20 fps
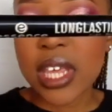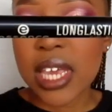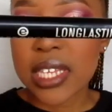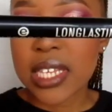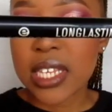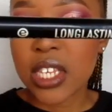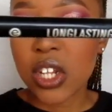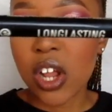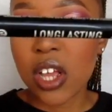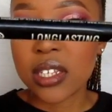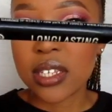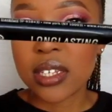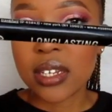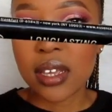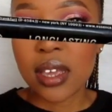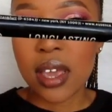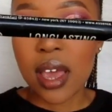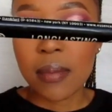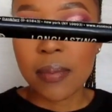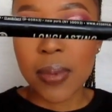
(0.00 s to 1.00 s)
the Essence
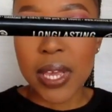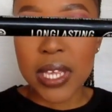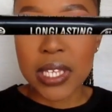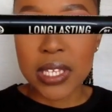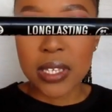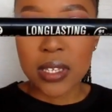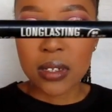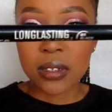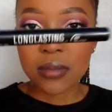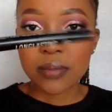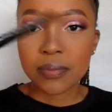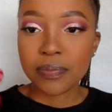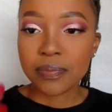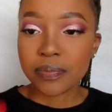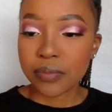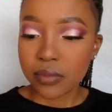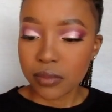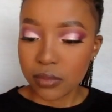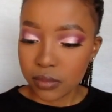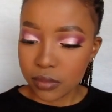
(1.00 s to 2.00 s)
Lasting pencil,
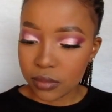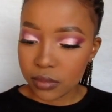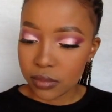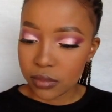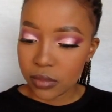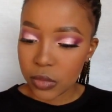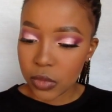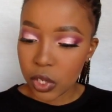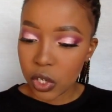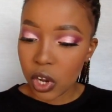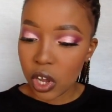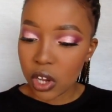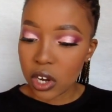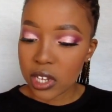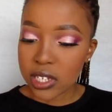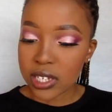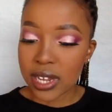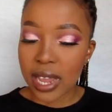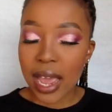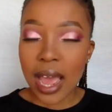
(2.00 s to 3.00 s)
long
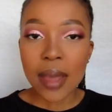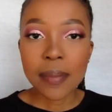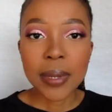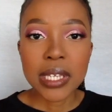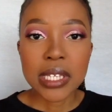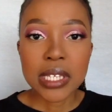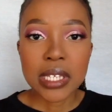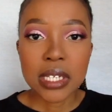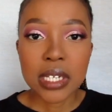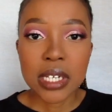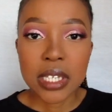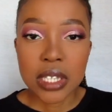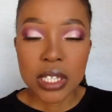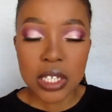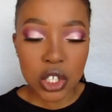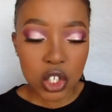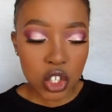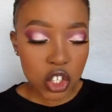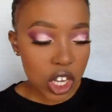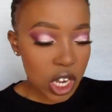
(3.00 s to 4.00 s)
lasting eye pencil in
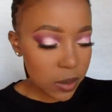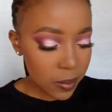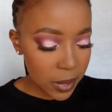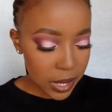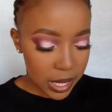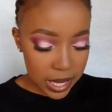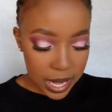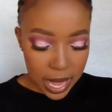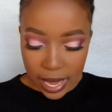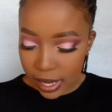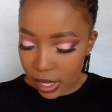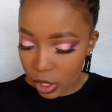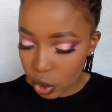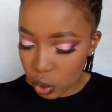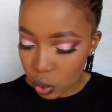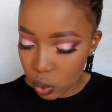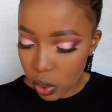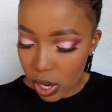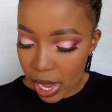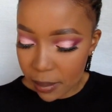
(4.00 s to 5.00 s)
the shade Black
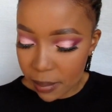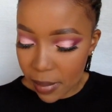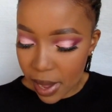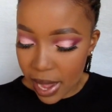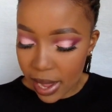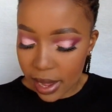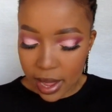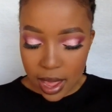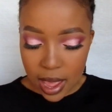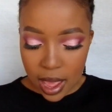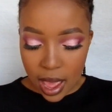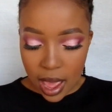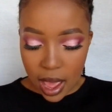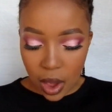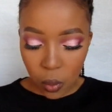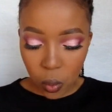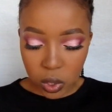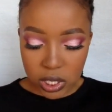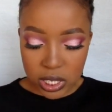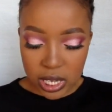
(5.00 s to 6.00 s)
to line my
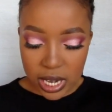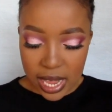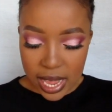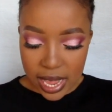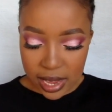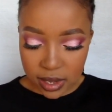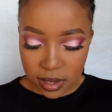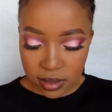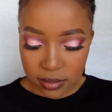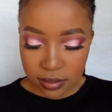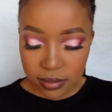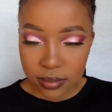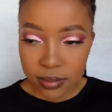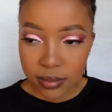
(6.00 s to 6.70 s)
waterline.